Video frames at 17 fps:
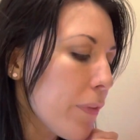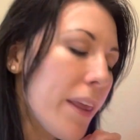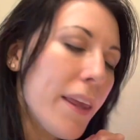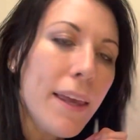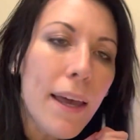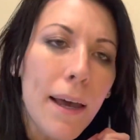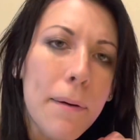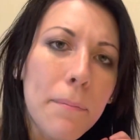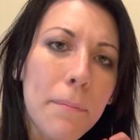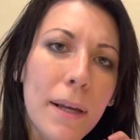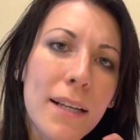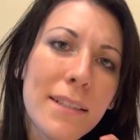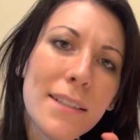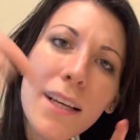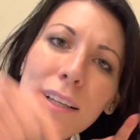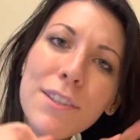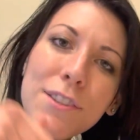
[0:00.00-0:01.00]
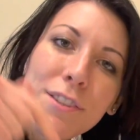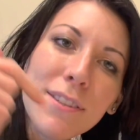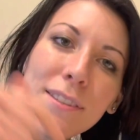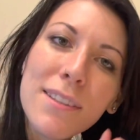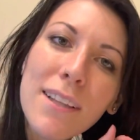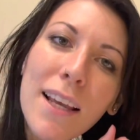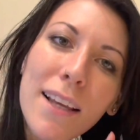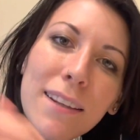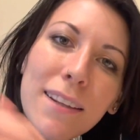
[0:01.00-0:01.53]
Yeah, it tastes just
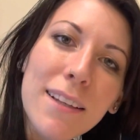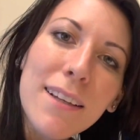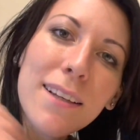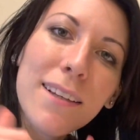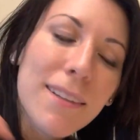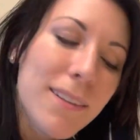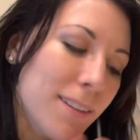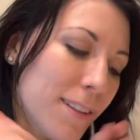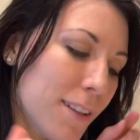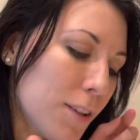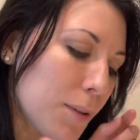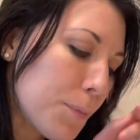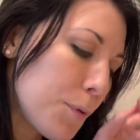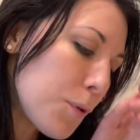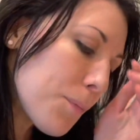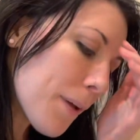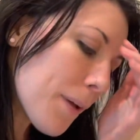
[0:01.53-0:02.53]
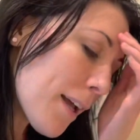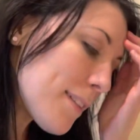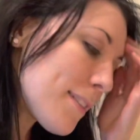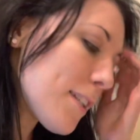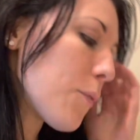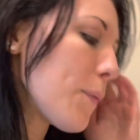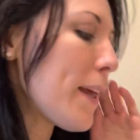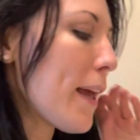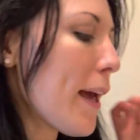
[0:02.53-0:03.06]
like the little moon pies
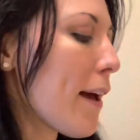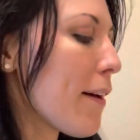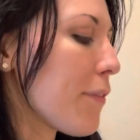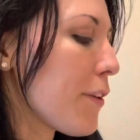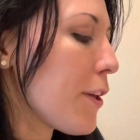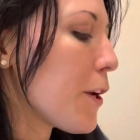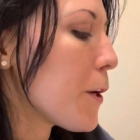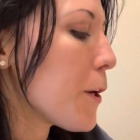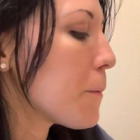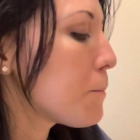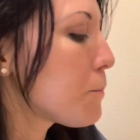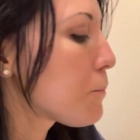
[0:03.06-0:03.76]
that we have here.